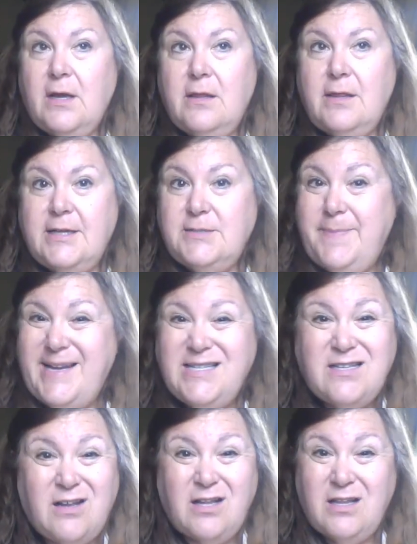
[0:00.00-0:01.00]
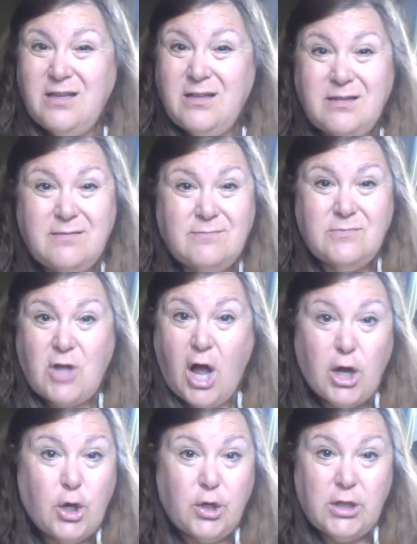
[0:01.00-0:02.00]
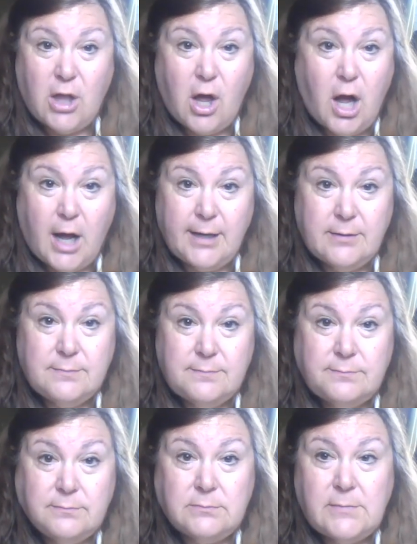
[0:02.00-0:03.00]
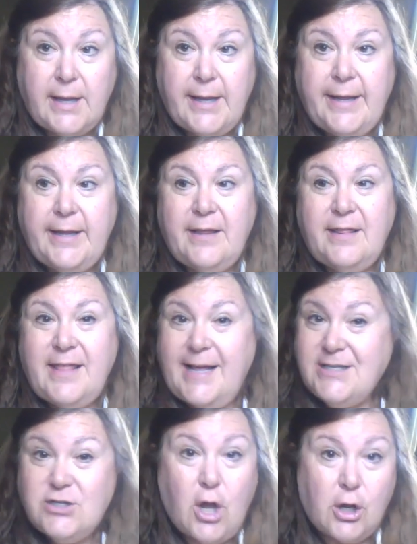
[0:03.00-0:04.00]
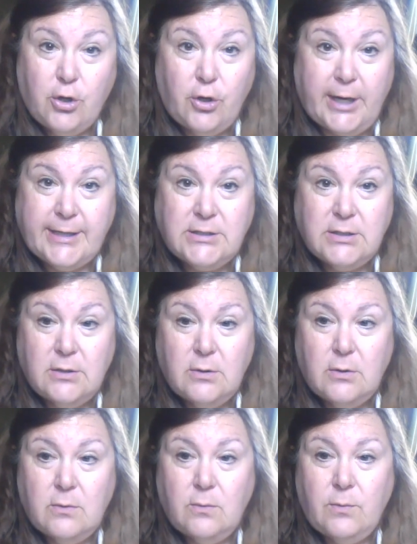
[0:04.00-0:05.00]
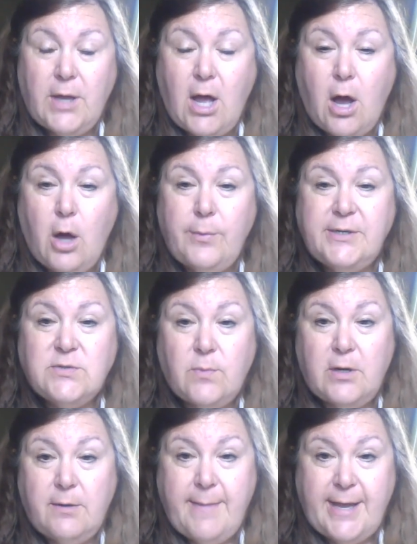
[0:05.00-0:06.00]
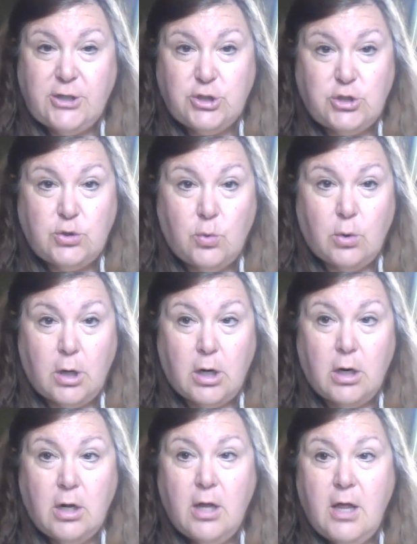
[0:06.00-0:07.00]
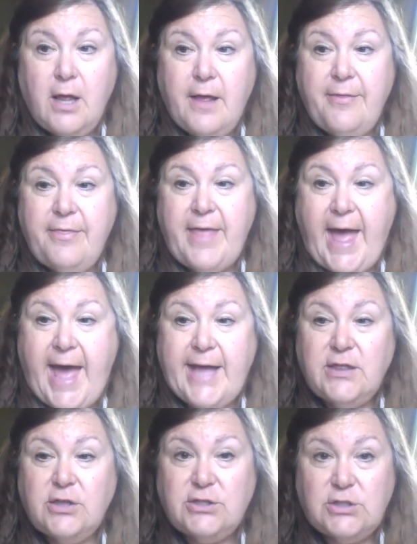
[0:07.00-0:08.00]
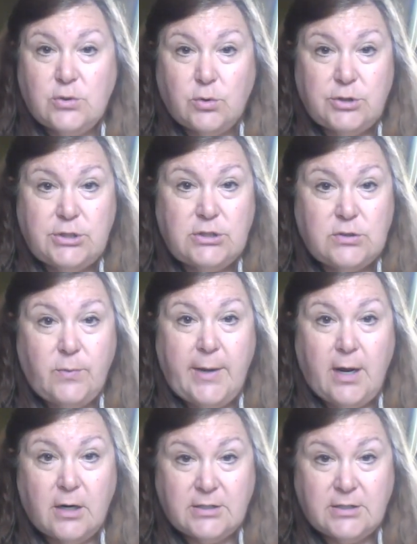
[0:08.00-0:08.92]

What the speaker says: that's based on not good law. And that's not good. We always want to make sure that the sources we are